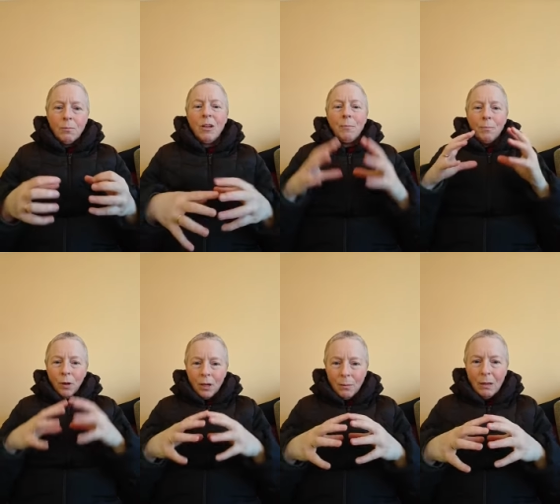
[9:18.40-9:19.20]
We have
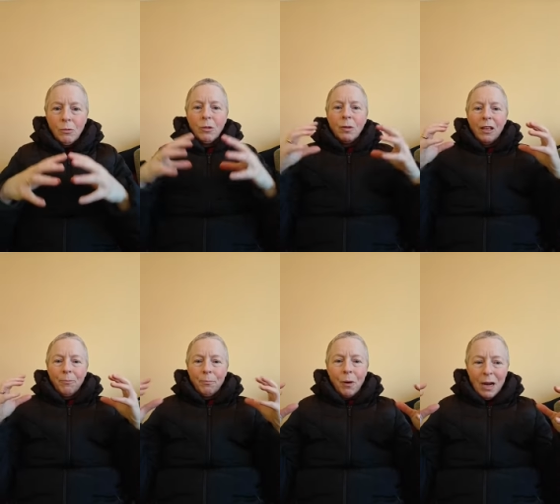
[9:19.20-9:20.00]
body memory, we
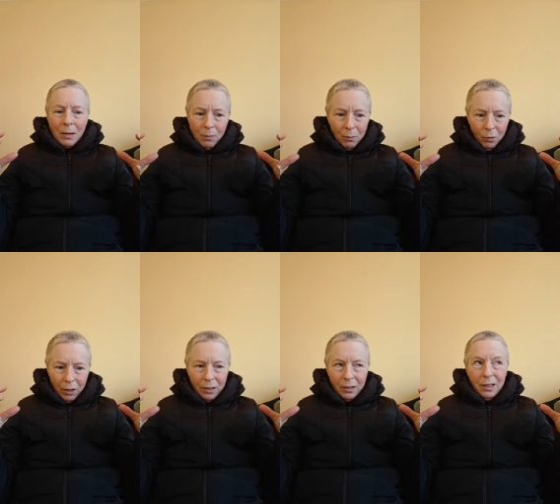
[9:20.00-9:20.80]
have brain
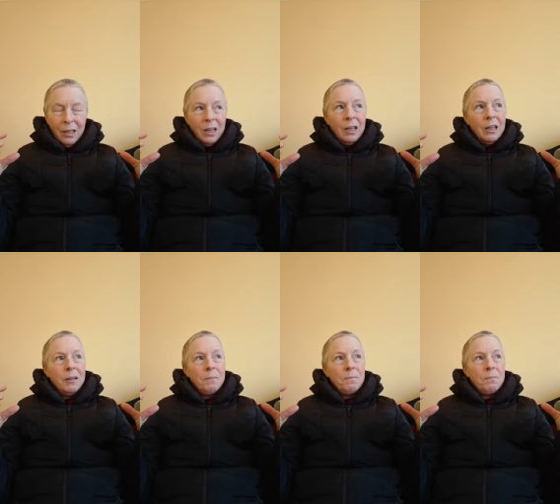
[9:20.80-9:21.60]
memory.
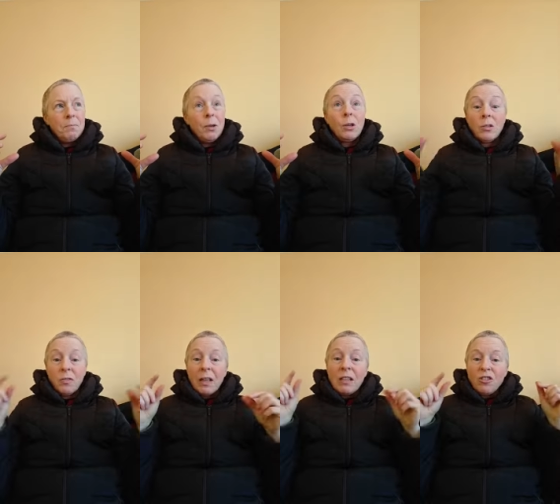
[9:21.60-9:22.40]
Because
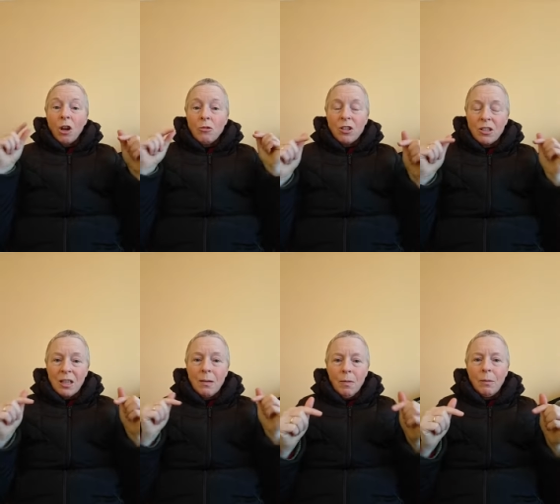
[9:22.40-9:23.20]
things don't
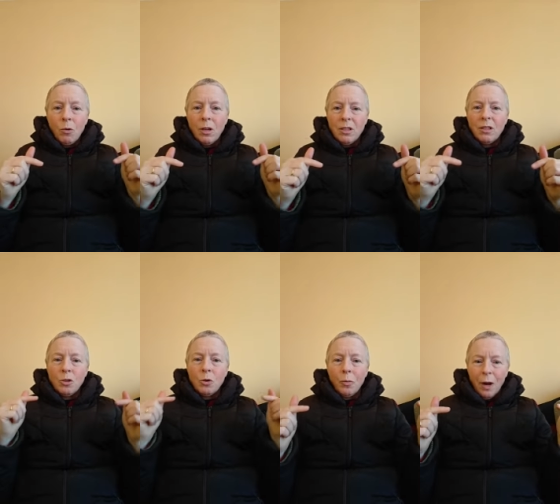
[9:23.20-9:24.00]
just get memorized
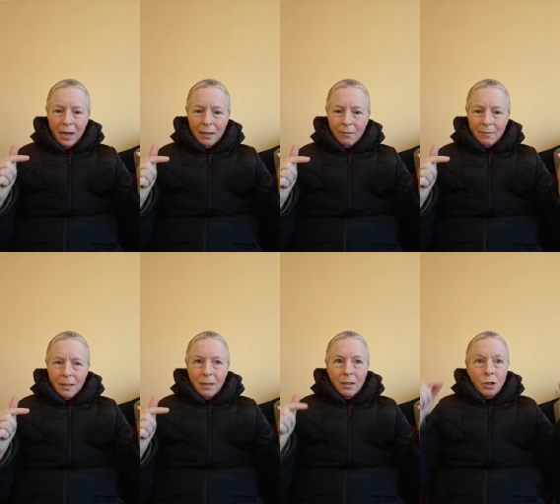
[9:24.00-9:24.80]
in your brain.
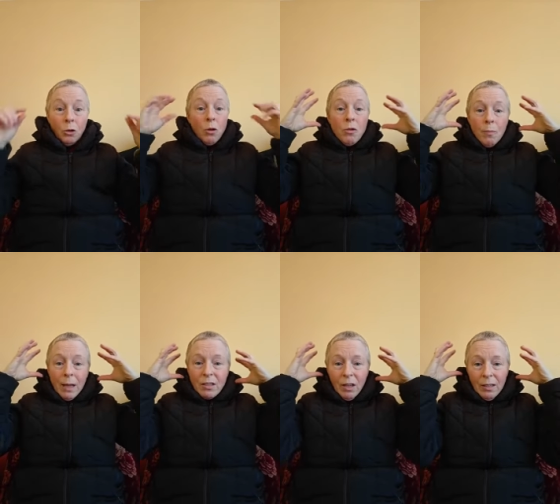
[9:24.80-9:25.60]
You
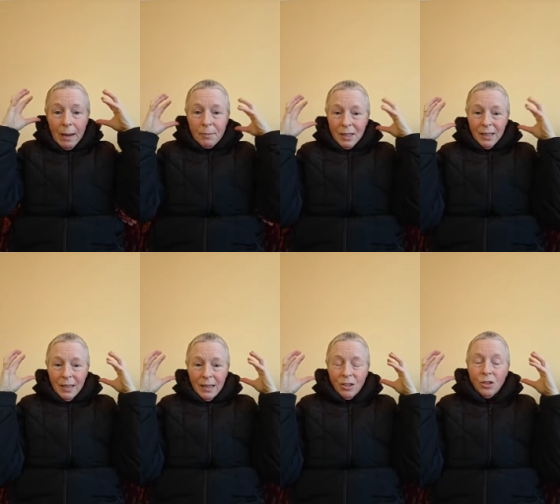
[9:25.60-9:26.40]
make synaptic
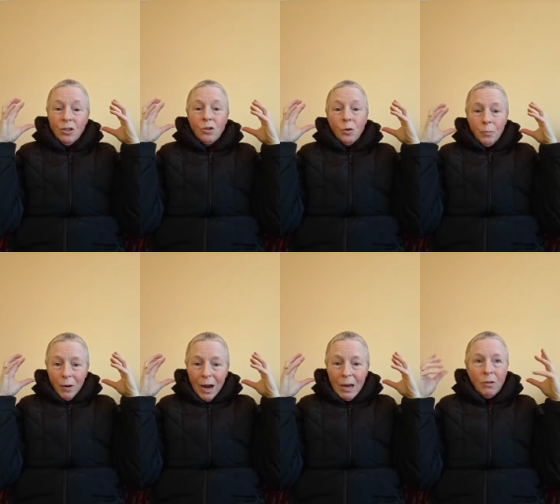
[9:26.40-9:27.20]
connections in your
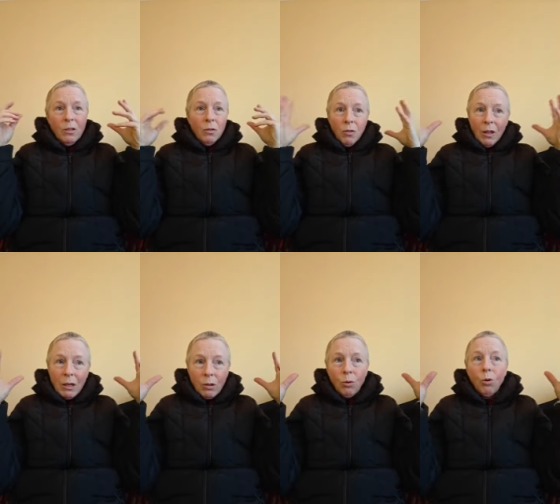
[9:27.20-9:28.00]
brain when you
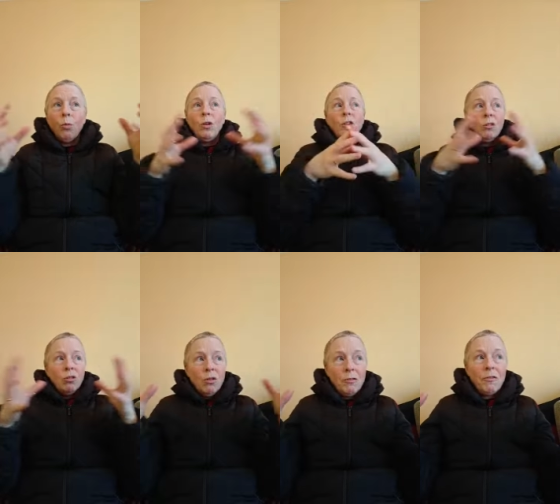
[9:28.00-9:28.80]
think a thought, when you
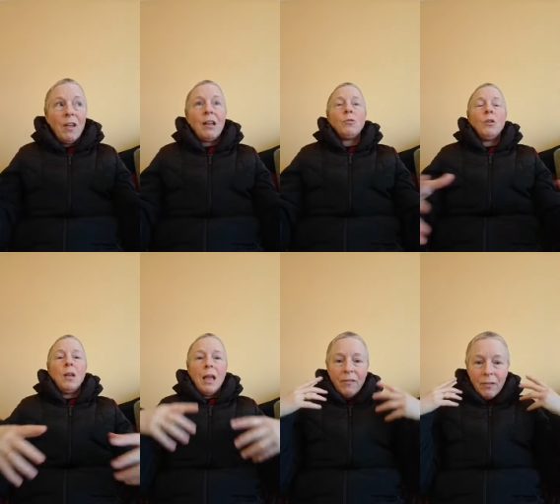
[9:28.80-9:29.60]
learn a fact, when
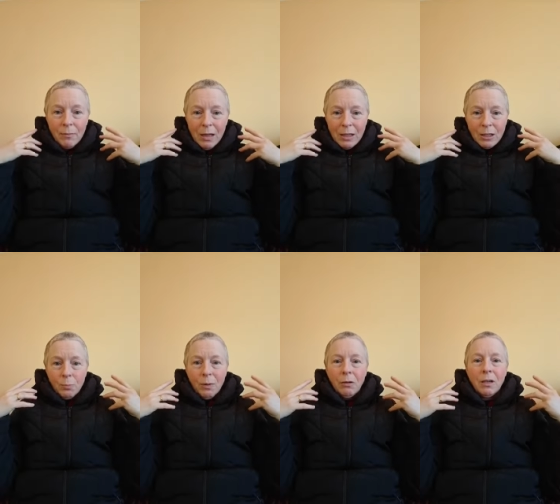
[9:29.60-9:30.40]
you have an
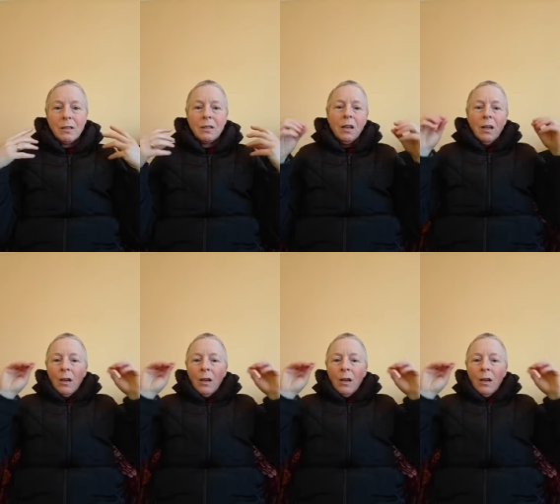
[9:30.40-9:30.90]
experience.